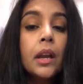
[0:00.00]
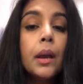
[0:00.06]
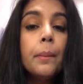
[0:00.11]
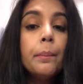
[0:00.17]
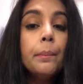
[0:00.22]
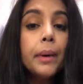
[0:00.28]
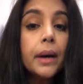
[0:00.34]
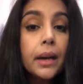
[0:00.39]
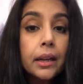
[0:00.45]

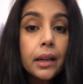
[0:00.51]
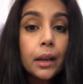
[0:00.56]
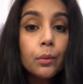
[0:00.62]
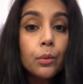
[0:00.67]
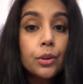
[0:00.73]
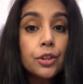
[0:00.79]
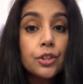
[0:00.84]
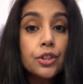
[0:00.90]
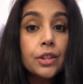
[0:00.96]
But I
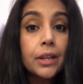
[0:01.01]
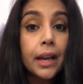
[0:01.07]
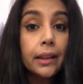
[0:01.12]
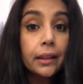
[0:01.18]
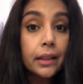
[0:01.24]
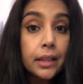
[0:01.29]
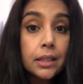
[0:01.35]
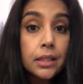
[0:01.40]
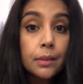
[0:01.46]
wanted to
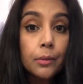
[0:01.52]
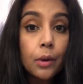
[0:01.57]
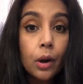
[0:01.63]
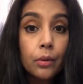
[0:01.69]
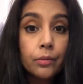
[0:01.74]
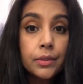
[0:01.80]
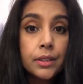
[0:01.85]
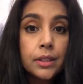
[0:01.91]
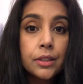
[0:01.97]
dilate him
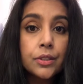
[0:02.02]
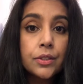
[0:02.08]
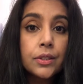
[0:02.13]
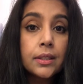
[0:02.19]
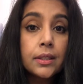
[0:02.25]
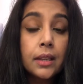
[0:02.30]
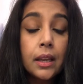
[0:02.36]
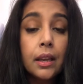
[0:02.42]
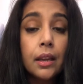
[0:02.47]
obviously to
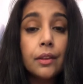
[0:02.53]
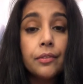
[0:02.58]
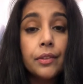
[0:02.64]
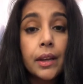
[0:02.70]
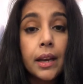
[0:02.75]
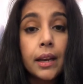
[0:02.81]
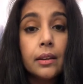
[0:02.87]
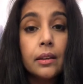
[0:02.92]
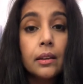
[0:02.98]
see if he
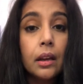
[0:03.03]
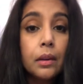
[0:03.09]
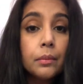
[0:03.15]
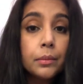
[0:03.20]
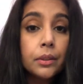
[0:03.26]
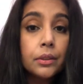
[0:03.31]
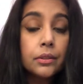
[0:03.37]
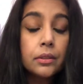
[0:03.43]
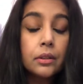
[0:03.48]
had an
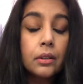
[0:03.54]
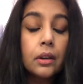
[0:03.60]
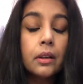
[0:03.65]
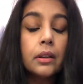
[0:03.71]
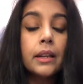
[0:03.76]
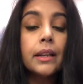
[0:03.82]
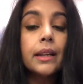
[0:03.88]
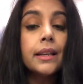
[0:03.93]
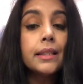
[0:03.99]
embolus or not,
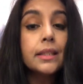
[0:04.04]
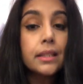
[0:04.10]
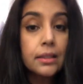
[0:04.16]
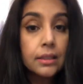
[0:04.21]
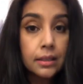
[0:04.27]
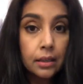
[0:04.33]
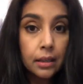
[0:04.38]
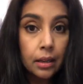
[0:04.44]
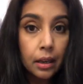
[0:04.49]
and I did
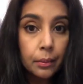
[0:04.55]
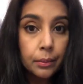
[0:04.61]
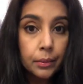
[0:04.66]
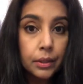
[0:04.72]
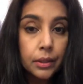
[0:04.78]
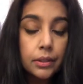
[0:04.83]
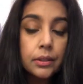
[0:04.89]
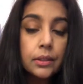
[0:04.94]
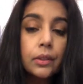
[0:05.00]
see an
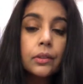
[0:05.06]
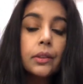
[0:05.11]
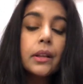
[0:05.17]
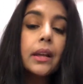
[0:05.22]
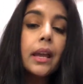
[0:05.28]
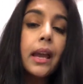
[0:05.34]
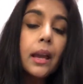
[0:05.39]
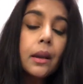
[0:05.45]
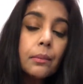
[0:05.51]
embolus. Now the
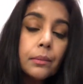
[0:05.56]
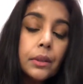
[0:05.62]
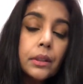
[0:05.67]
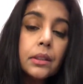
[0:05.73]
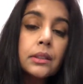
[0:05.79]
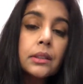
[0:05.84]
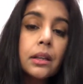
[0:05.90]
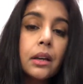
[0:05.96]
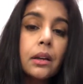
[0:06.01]

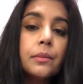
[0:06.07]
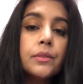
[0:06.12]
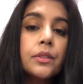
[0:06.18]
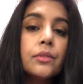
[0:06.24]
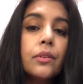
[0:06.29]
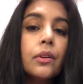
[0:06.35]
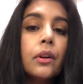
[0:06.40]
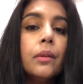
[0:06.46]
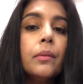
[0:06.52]
embolus comes
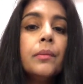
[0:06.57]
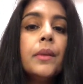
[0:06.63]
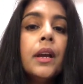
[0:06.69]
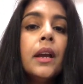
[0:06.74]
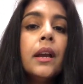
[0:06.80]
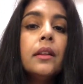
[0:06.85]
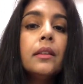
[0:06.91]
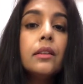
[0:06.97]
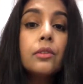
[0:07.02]
from
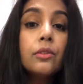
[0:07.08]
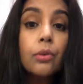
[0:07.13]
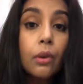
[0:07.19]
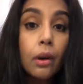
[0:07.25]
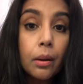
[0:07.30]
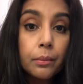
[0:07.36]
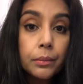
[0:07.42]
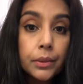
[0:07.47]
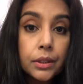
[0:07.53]
the
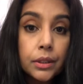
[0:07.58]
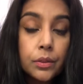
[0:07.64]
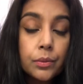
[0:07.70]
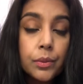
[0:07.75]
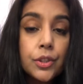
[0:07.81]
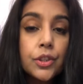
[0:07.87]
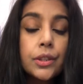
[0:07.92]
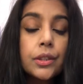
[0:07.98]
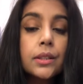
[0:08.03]
thrombus,
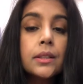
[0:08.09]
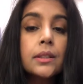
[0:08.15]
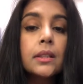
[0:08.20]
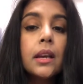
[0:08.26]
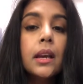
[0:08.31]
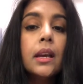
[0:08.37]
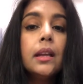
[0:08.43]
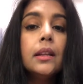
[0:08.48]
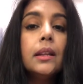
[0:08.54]
which is
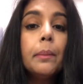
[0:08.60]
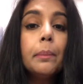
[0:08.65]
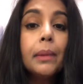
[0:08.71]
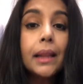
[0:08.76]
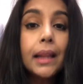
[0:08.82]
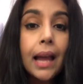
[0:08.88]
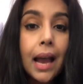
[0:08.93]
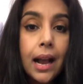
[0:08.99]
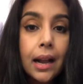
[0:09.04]
the
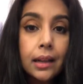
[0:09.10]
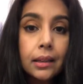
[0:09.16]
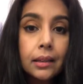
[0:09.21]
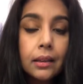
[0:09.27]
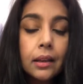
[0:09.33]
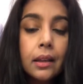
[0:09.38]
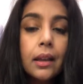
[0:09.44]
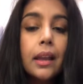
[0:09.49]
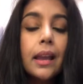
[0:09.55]
plaque
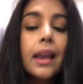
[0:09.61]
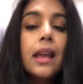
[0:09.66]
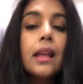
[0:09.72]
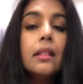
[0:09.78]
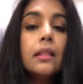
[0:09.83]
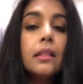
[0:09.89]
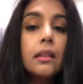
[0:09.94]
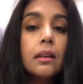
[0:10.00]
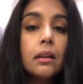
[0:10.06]

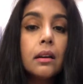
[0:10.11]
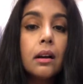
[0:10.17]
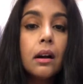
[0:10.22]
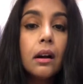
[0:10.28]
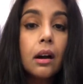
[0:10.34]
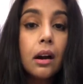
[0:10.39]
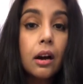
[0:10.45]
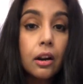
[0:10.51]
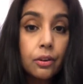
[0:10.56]
in the
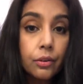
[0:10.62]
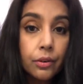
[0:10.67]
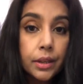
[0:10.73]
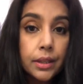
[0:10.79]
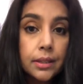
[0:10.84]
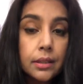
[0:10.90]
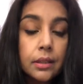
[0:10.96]
arteries.